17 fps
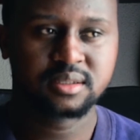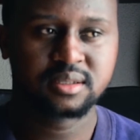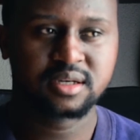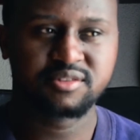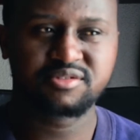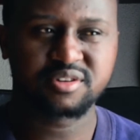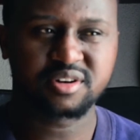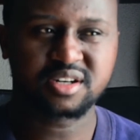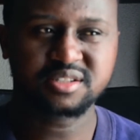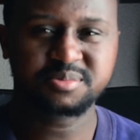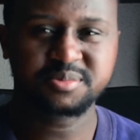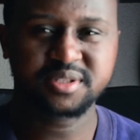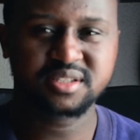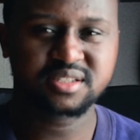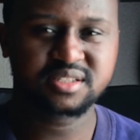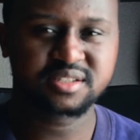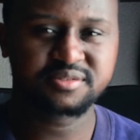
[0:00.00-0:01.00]
If you asked me
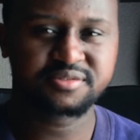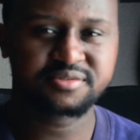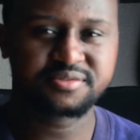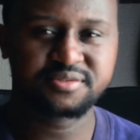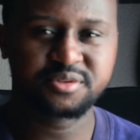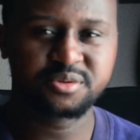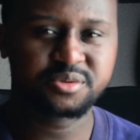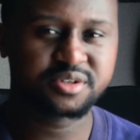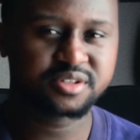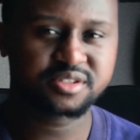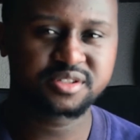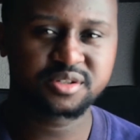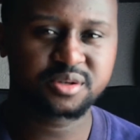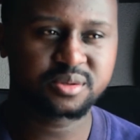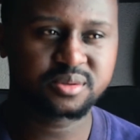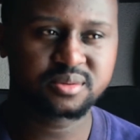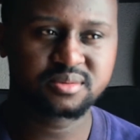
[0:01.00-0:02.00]
this a few years
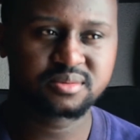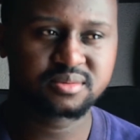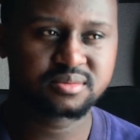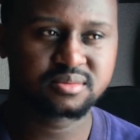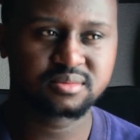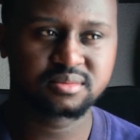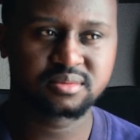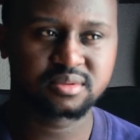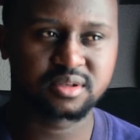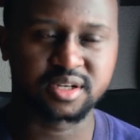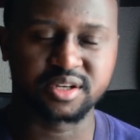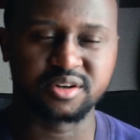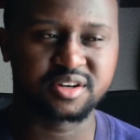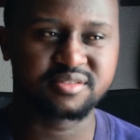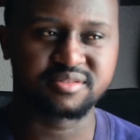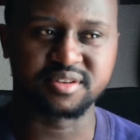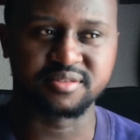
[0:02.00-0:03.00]
ago, okay,
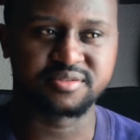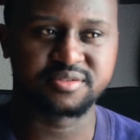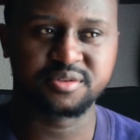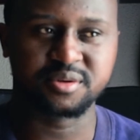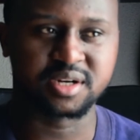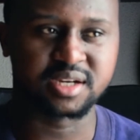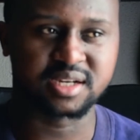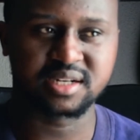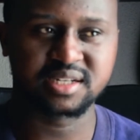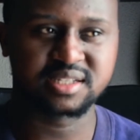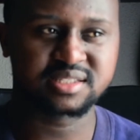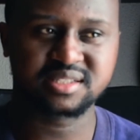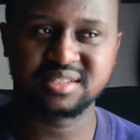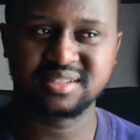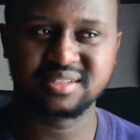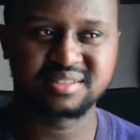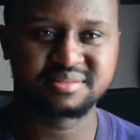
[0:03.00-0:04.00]
not even a few, like let's
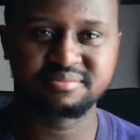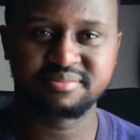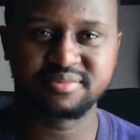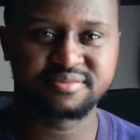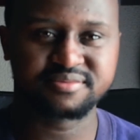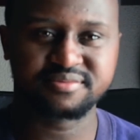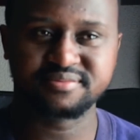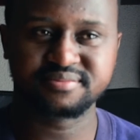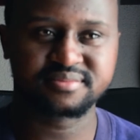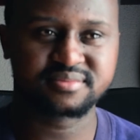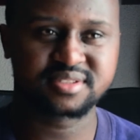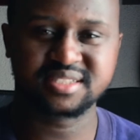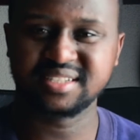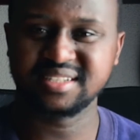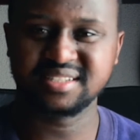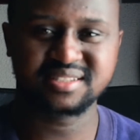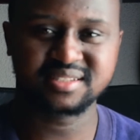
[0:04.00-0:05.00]
say
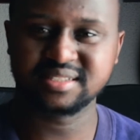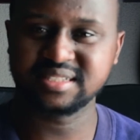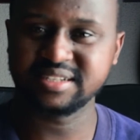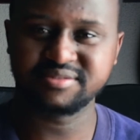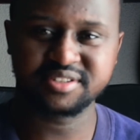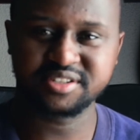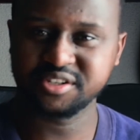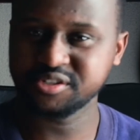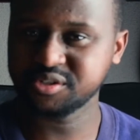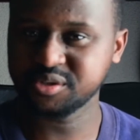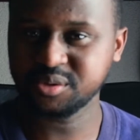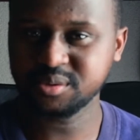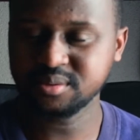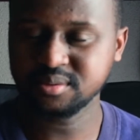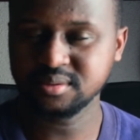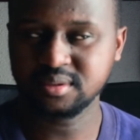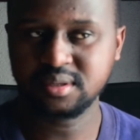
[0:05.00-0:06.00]
6-7 years
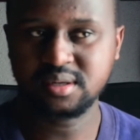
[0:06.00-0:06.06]
ago,